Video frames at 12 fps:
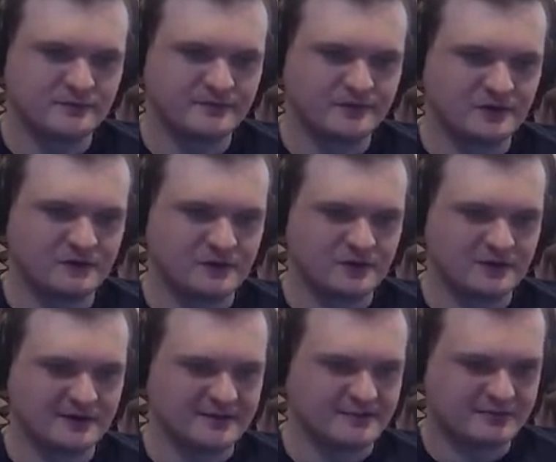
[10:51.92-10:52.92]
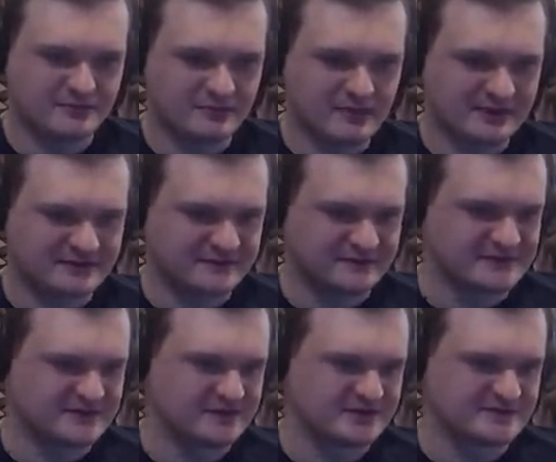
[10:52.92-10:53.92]
Really relatively
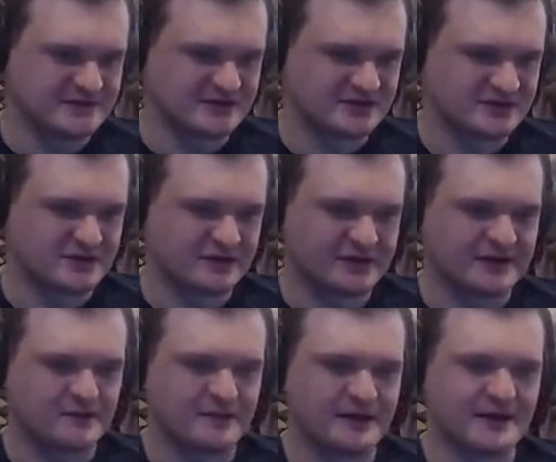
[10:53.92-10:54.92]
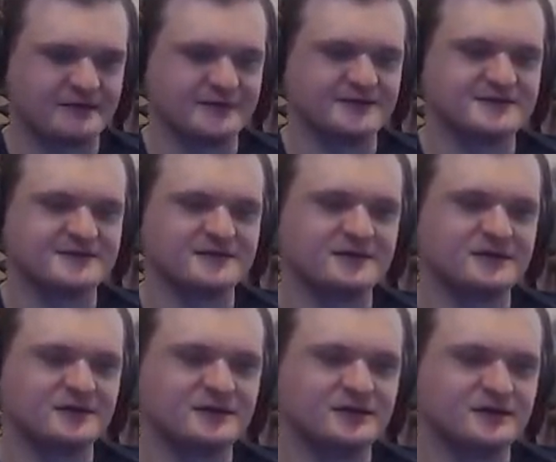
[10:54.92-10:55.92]
simple. Just make sure you don't get hit by enemies.
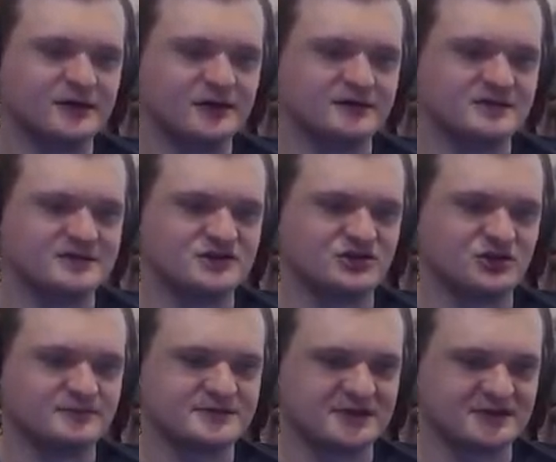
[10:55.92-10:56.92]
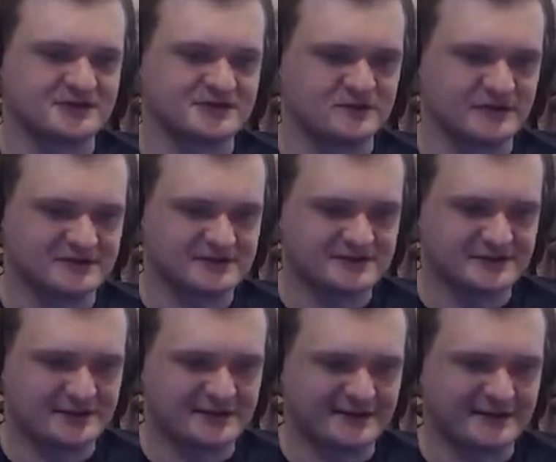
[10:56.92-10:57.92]
And just jump to get these coins.
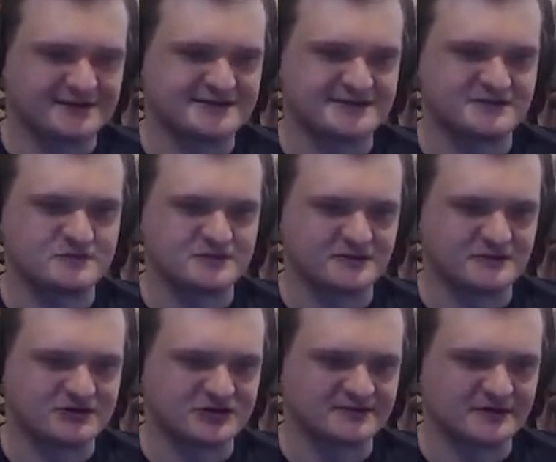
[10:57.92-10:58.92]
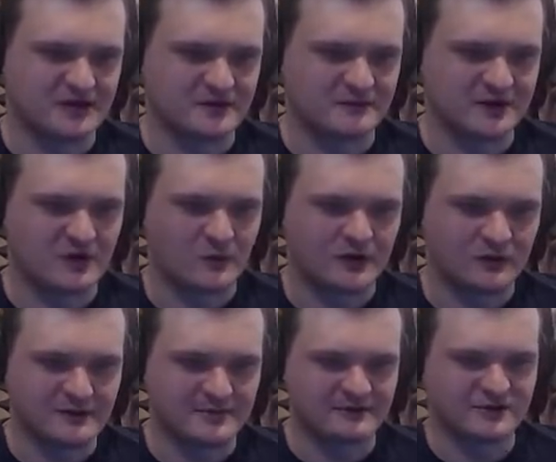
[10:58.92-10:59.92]
And then see, so we jumped on the other one, we got 1
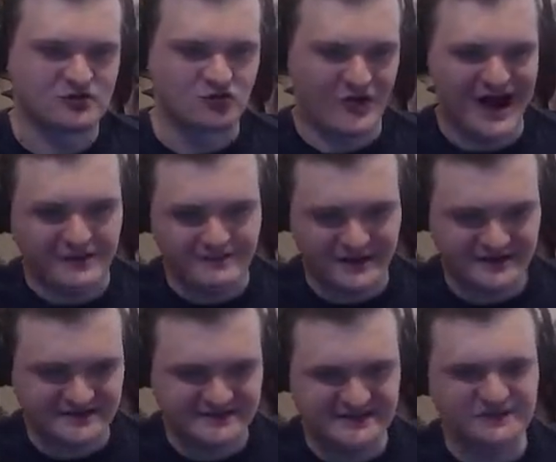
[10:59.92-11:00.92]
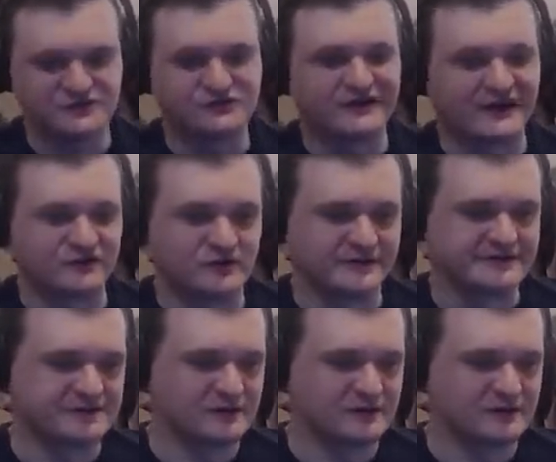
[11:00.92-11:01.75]
coin, but if you ground pound these, they give you 5 coins.